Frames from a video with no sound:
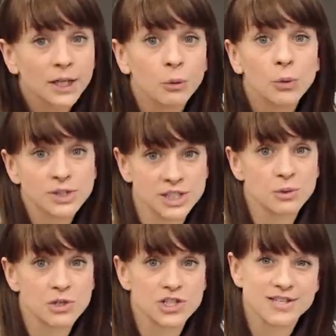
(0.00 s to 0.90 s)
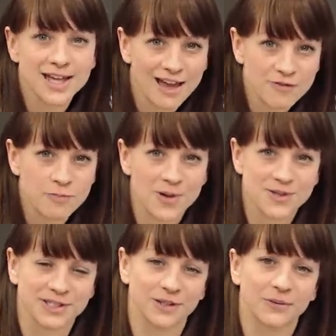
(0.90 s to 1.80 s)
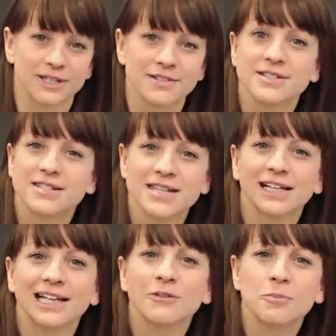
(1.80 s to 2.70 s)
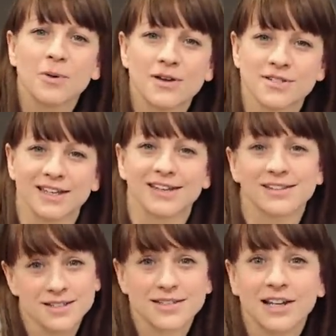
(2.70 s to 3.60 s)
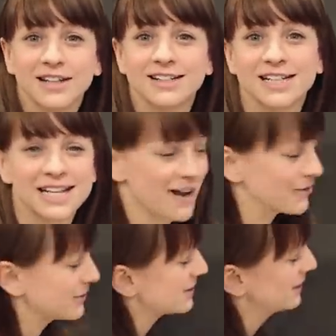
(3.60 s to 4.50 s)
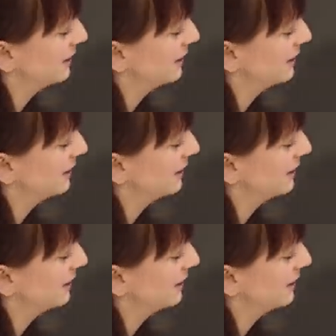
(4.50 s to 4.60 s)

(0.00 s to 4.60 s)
Now, all dishwashers have basket wheels because they allow the basket to slide in and out.